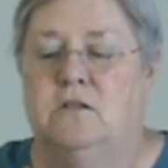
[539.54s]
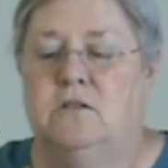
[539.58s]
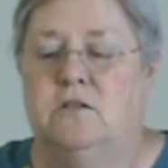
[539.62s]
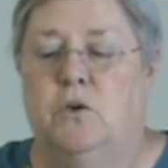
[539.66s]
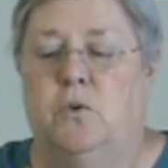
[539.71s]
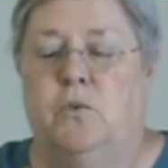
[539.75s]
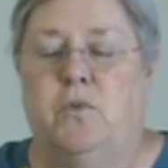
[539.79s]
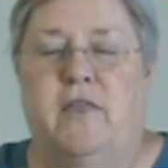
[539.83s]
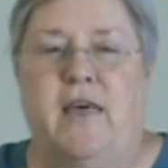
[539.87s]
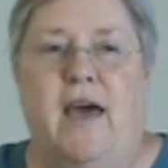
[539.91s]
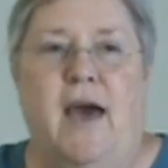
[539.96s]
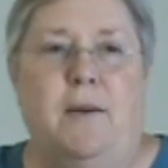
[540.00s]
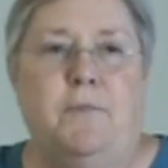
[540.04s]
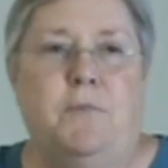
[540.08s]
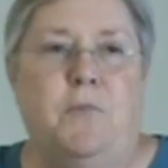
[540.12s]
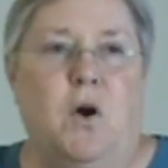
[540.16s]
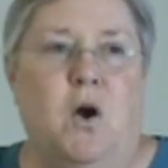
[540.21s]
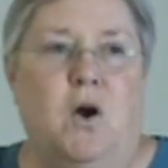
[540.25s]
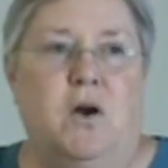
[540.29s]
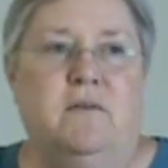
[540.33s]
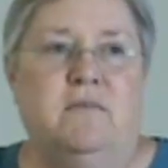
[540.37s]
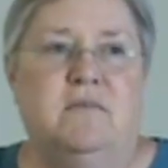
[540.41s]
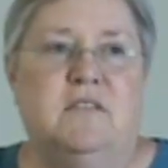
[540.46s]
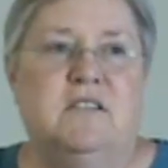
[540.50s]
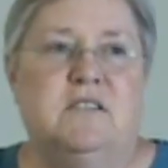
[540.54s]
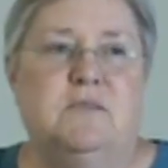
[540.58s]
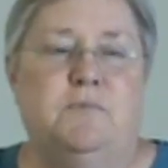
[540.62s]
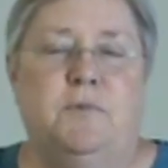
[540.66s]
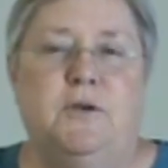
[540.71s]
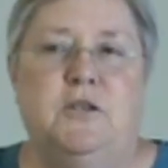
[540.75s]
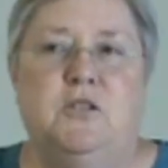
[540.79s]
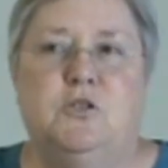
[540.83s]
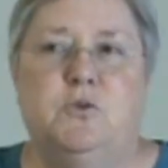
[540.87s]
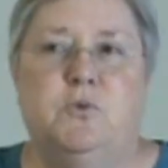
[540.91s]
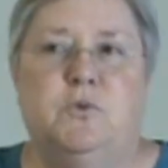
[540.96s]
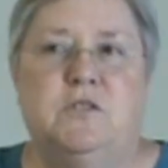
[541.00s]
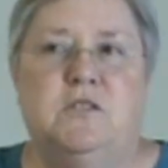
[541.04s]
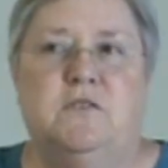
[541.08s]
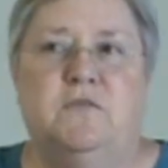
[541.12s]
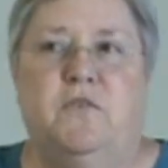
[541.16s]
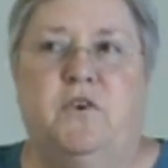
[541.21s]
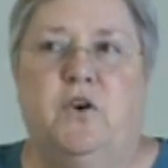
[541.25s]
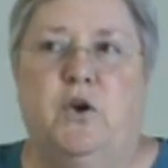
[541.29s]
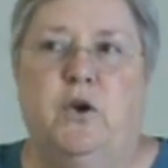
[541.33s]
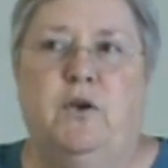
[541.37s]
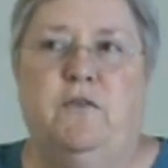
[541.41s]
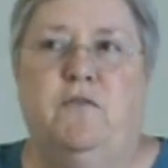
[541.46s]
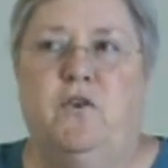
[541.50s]
So that part of the speech was
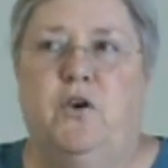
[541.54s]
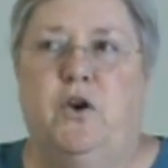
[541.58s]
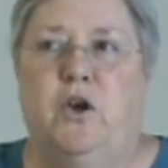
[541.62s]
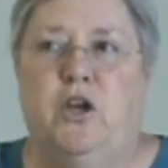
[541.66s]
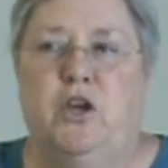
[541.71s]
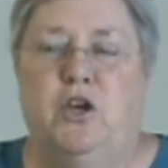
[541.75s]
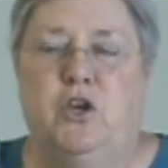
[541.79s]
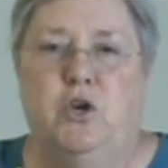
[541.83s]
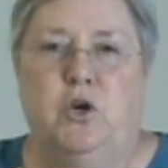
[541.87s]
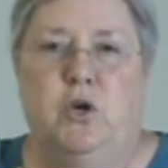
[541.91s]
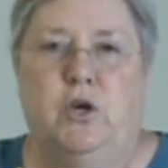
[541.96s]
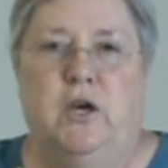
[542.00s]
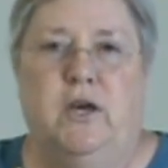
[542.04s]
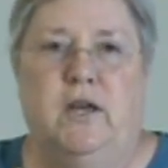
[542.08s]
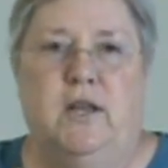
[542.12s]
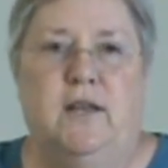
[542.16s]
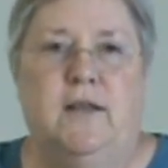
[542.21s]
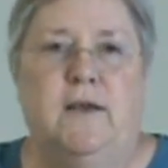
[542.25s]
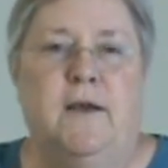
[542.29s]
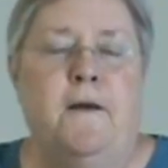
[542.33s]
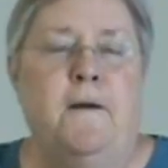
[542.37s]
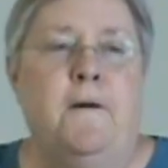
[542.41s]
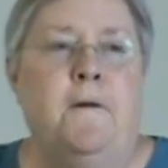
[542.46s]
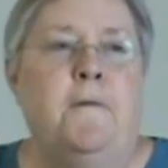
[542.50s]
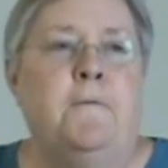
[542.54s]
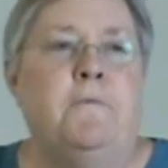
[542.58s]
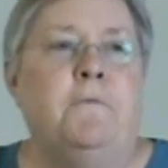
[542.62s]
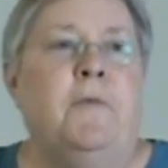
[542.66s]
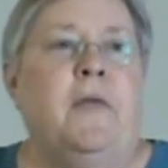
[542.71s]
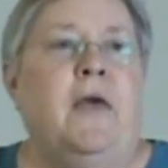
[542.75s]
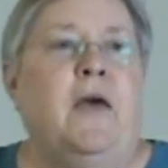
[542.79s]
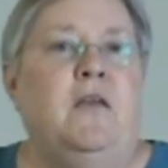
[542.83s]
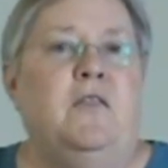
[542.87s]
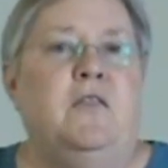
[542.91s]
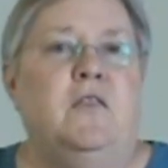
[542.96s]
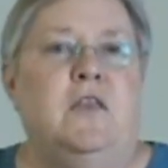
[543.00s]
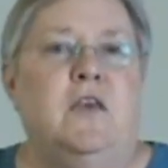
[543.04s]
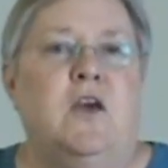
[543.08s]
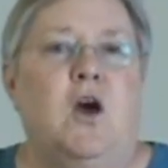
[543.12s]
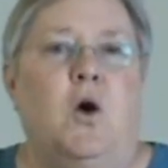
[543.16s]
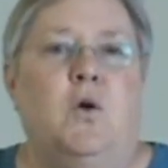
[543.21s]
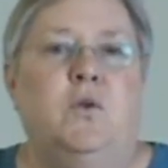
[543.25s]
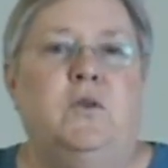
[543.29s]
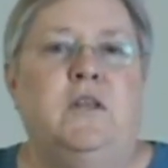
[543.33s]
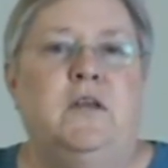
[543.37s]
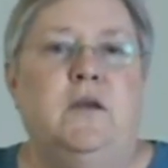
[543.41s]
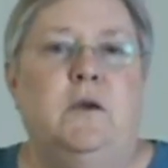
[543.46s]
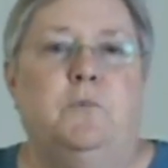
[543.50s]
very, very good. The
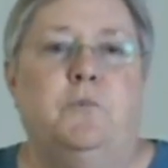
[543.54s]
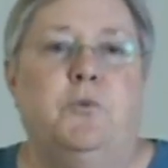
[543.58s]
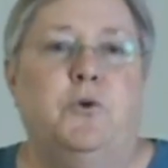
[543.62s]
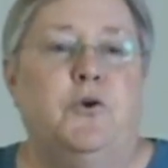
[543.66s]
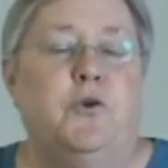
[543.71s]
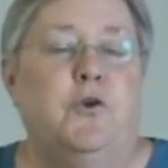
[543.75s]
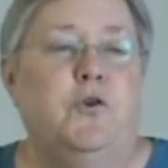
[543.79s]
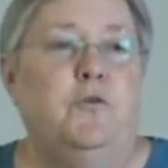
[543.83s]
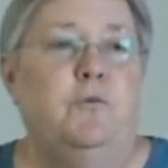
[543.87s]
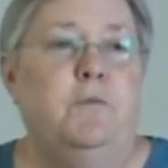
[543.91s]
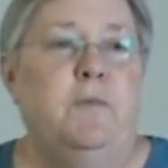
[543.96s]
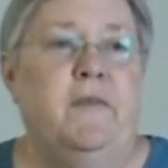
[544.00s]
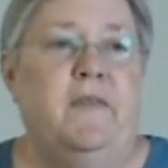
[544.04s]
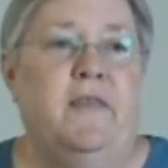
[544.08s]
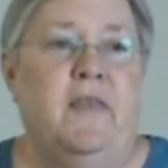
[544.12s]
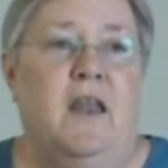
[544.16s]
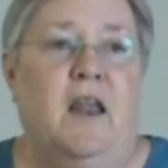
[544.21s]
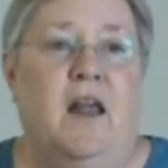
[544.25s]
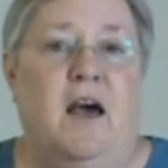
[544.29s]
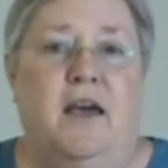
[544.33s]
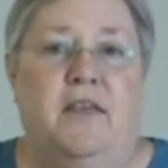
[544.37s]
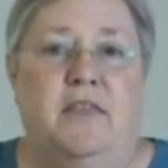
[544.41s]
only improvement that